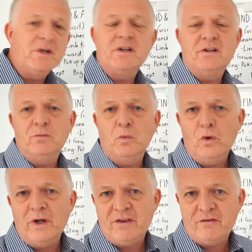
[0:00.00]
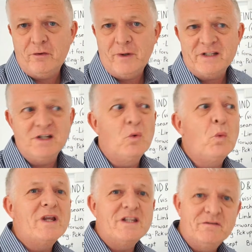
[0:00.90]
you can walk it through it
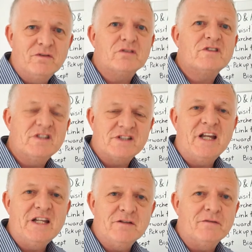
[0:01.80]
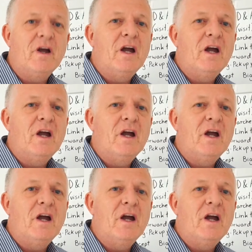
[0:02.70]
when you've got to the stage of